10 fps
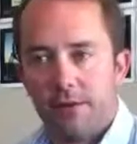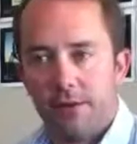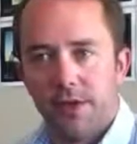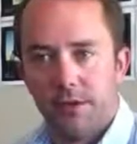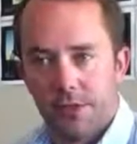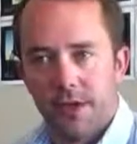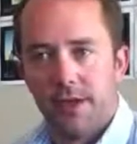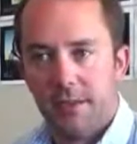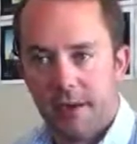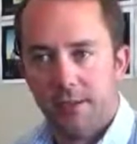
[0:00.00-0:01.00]
Tony and I were
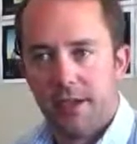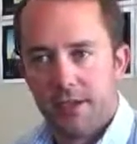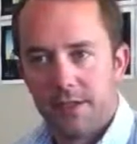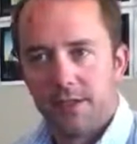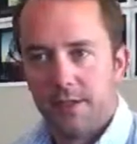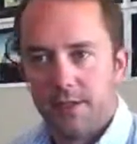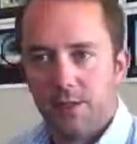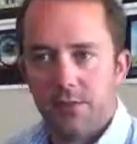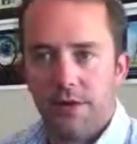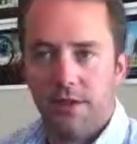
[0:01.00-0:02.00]
talking about ways to
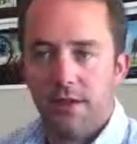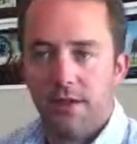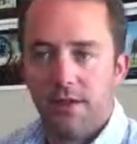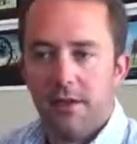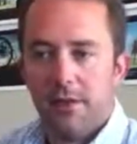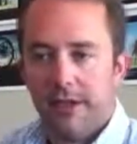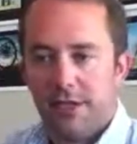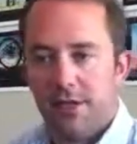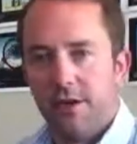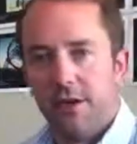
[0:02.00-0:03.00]
bring bike
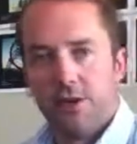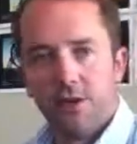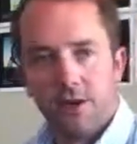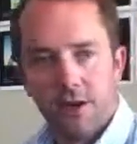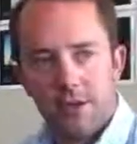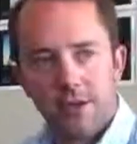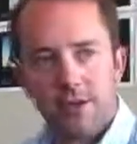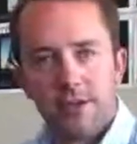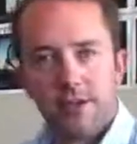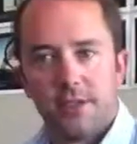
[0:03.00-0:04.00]
sharing into a car
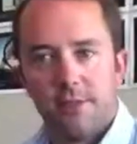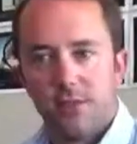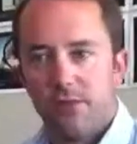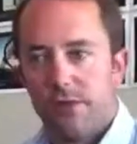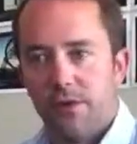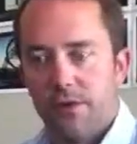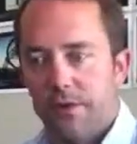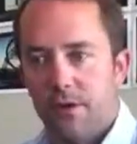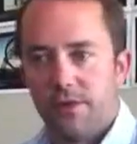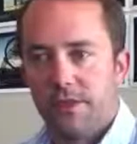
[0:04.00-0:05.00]
sharing system and so forth, and
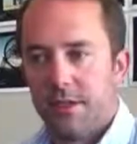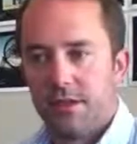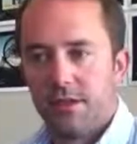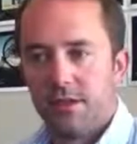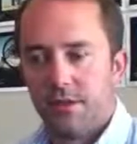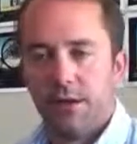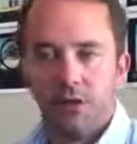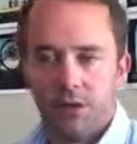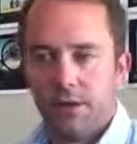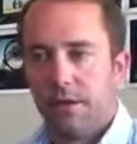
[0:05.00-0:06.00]
all of a sudden we
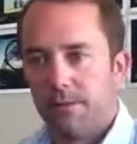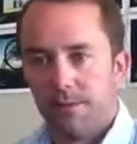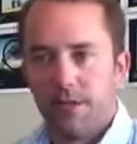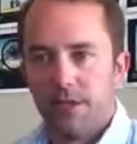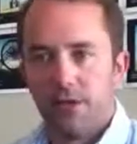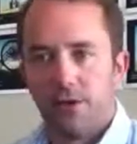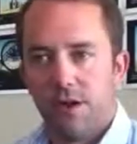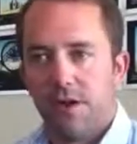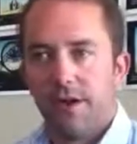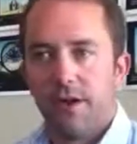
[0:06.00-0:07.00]
looked at potentially
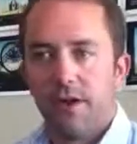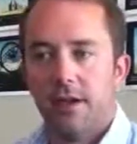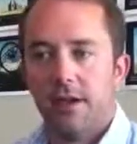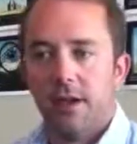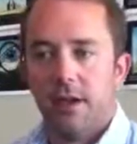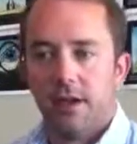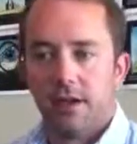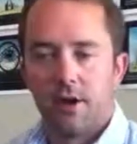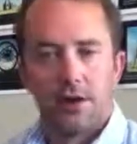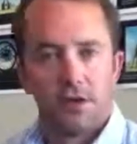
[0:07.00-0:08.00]
acquiring a
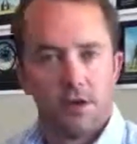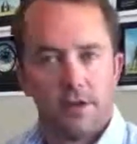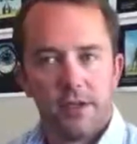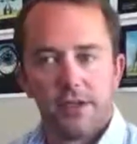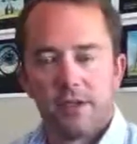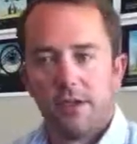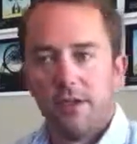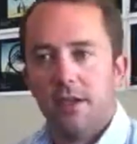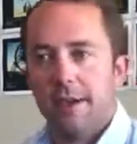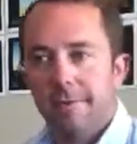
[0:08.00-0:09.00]
car service, and
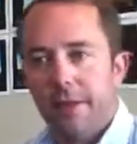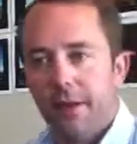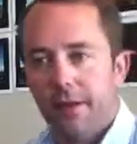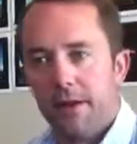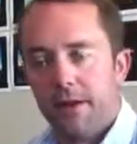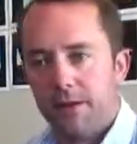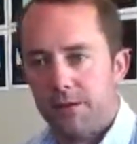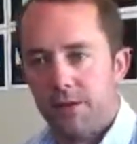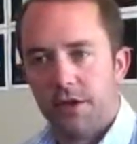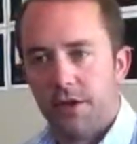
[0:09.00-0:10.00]
it
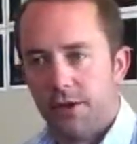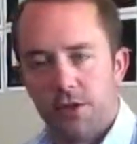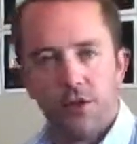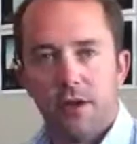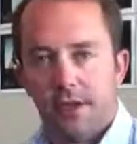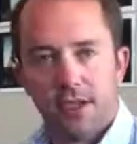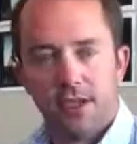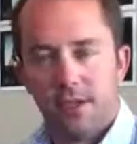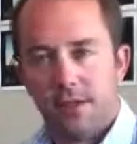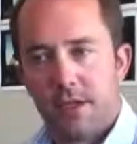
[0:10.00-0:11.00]
just dawned on us we should do all this at the
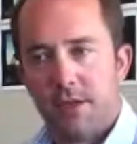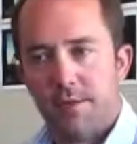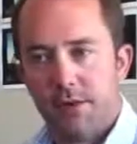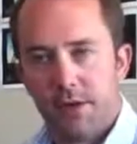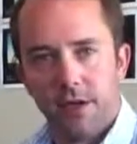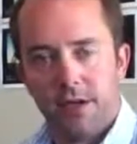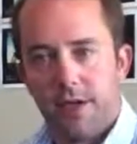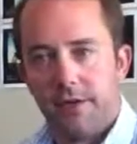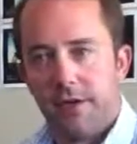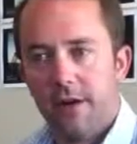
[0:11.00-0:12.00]
same time and put it all
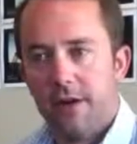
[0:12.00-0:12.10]
together.